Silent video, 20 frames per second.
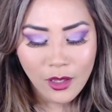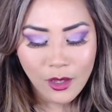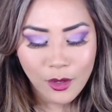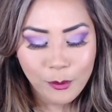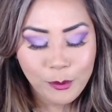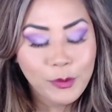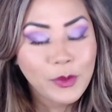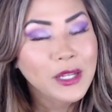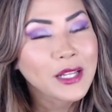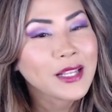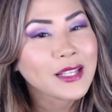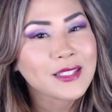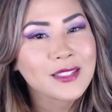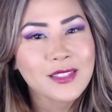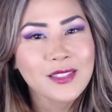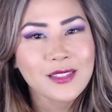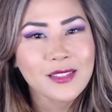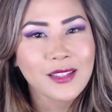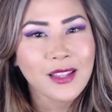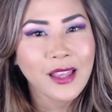But
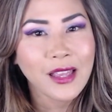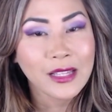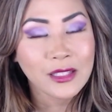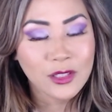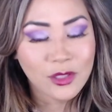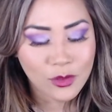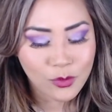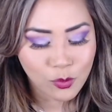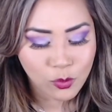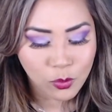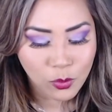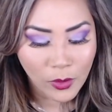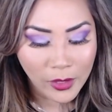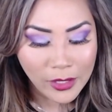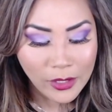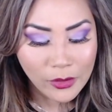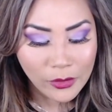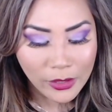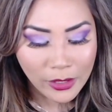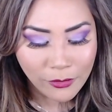it's
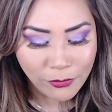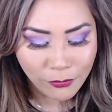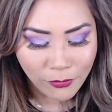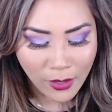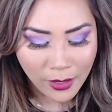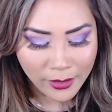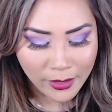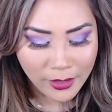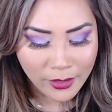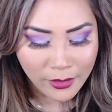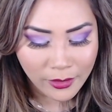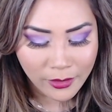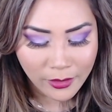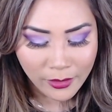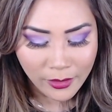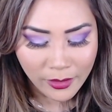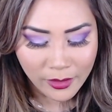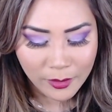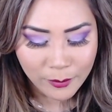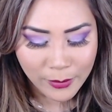really fucking good.